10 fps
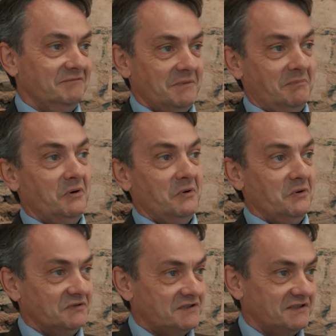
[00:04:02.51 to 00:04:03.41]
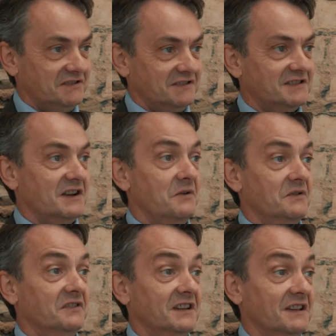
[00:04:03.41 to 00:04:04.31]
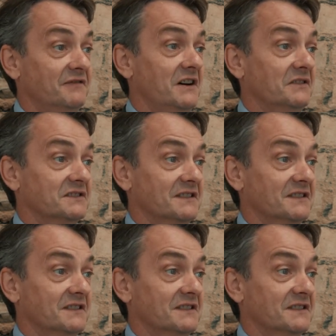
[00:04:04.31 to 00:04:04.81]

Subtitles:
reports and so on, and they felt as